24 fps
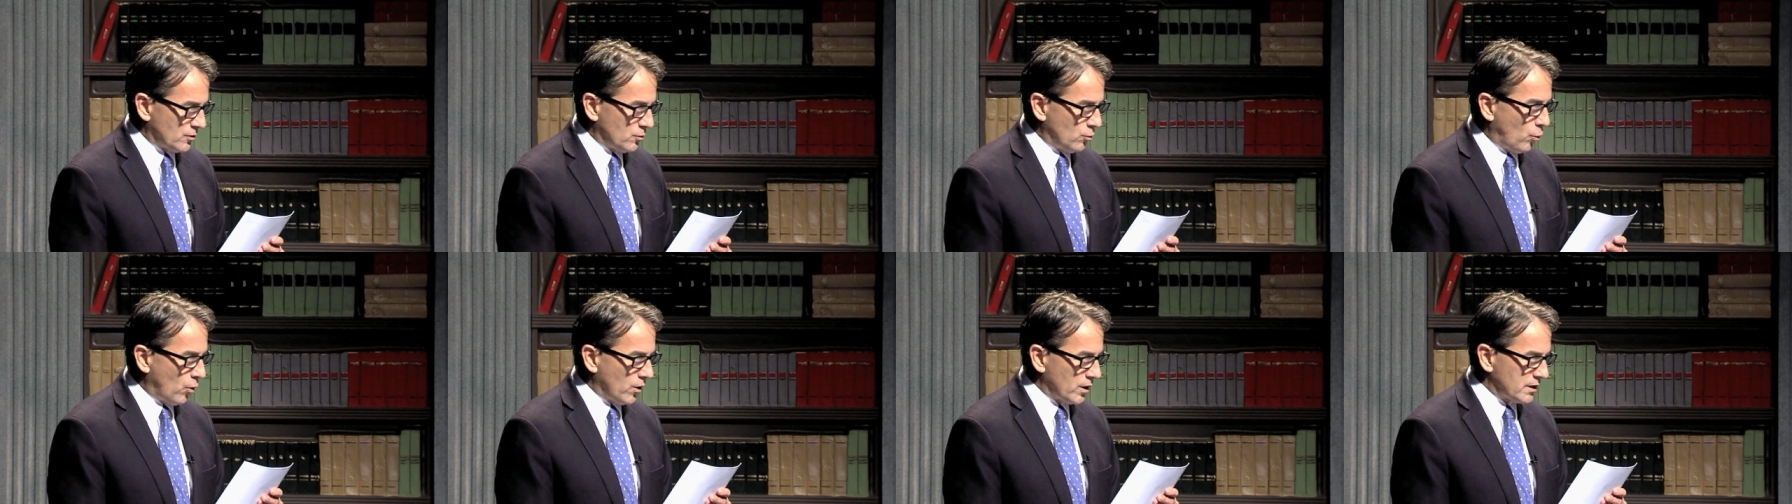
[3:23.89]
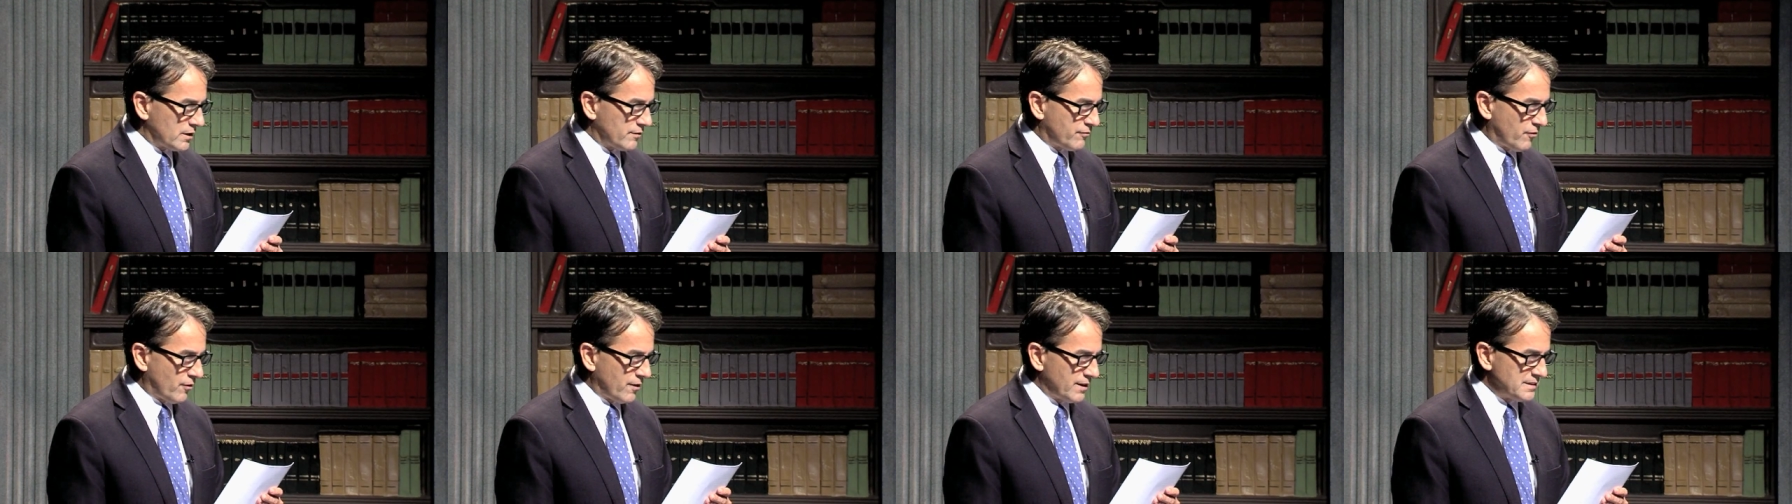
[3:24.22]
work
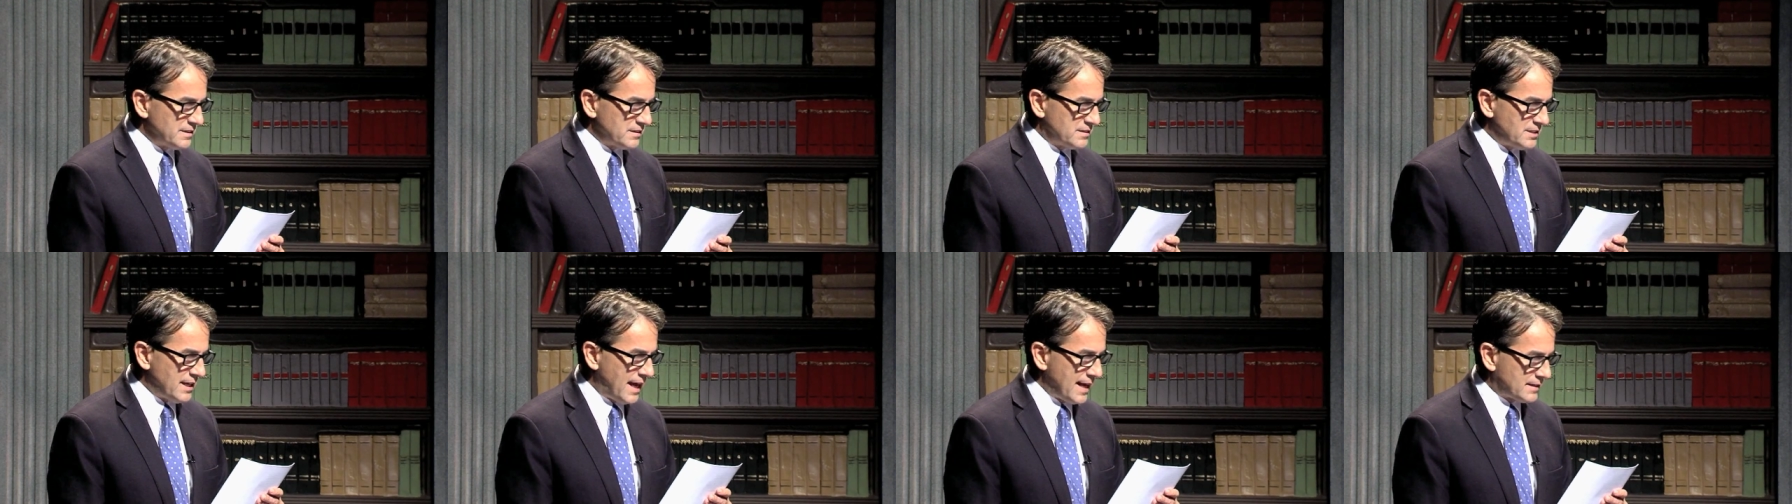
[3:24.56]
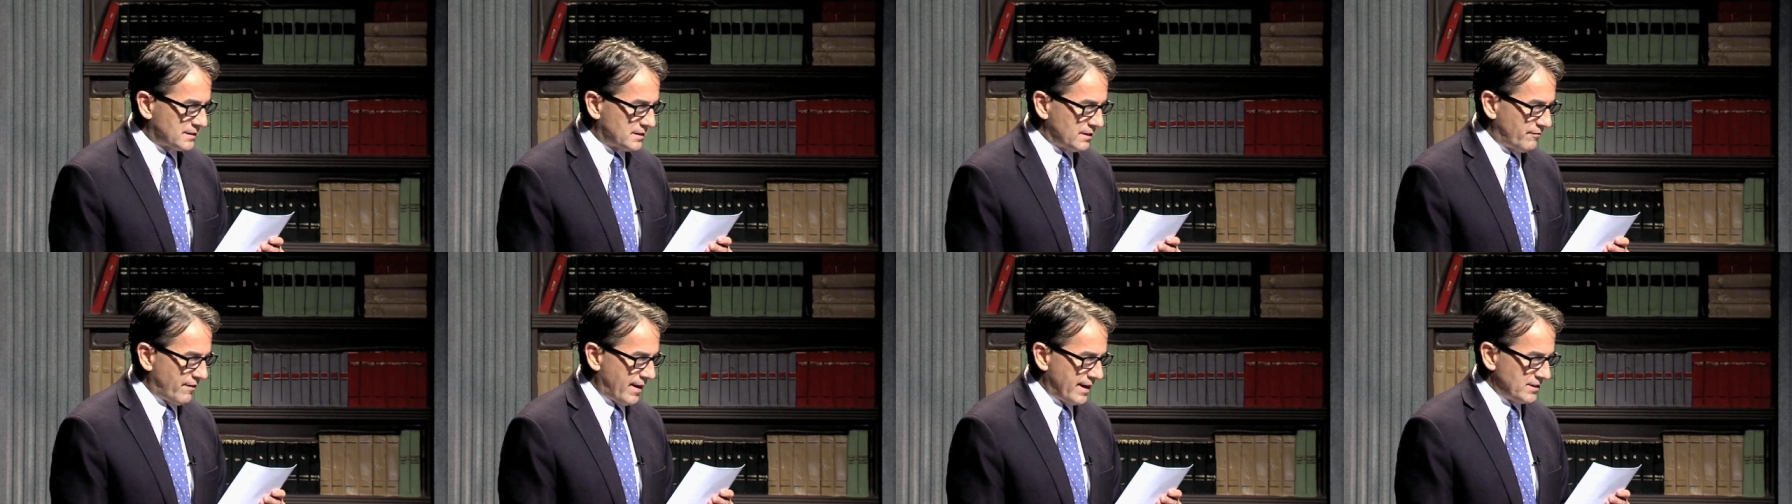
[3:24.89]
for a
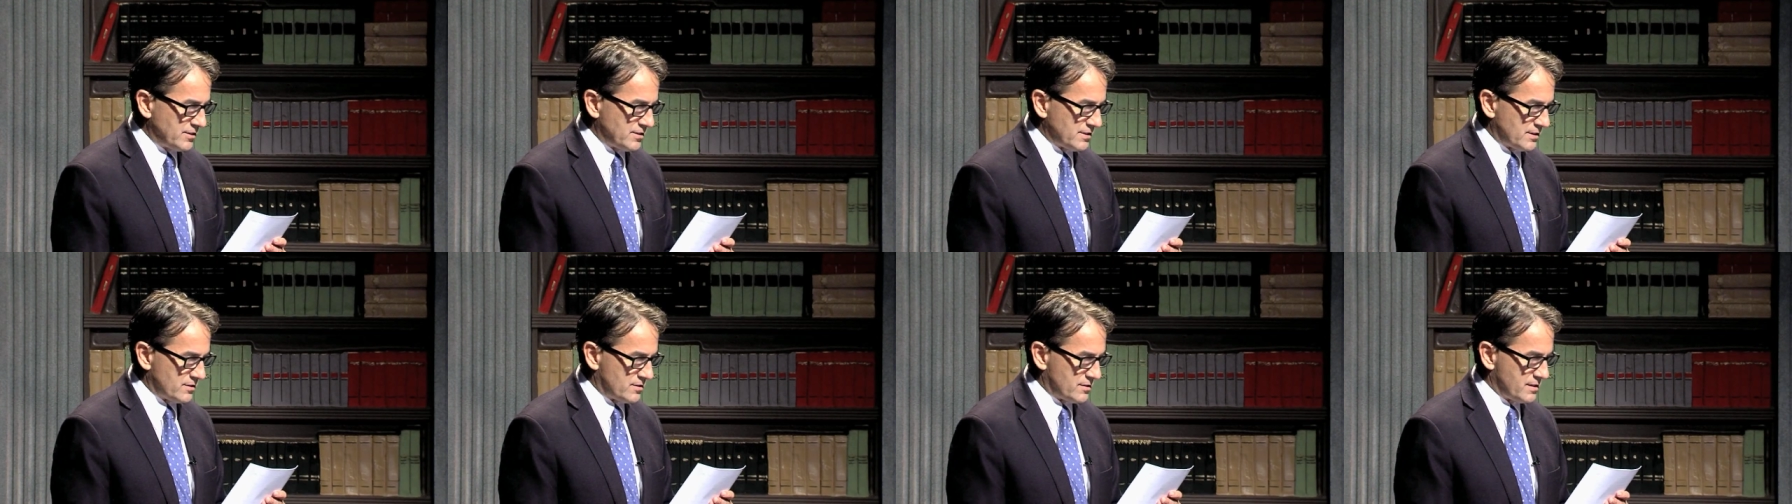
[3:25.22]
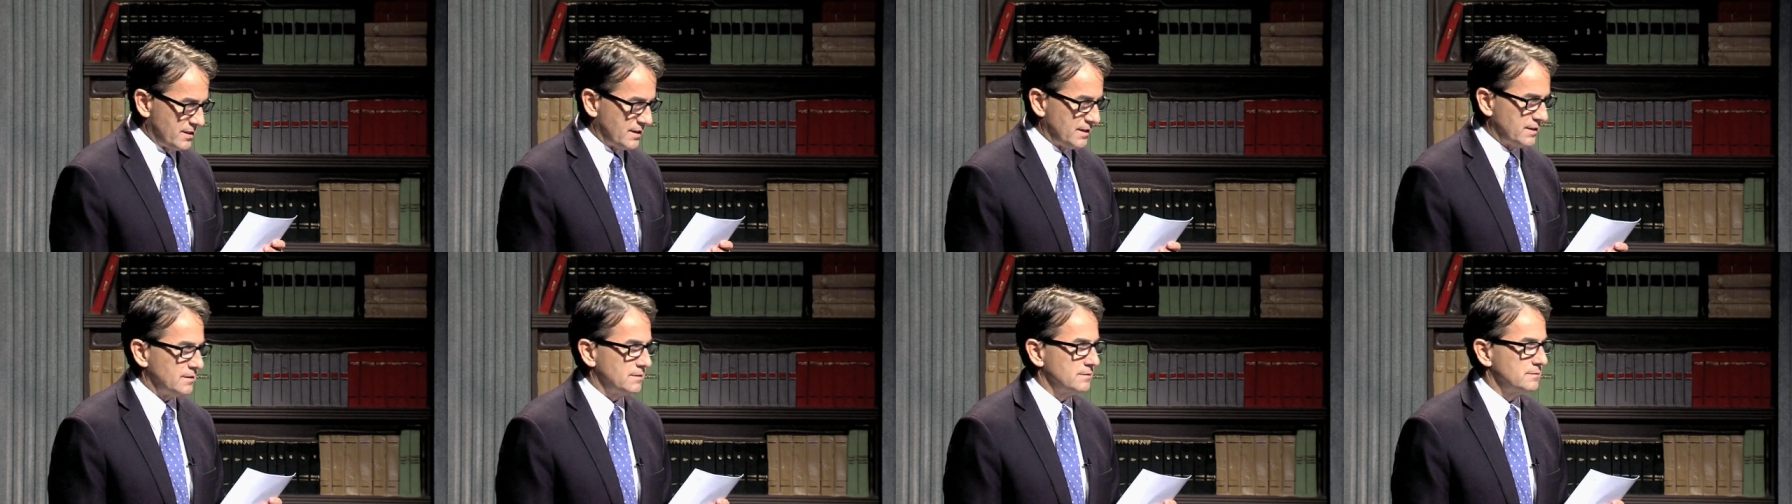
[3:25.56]
detective agency?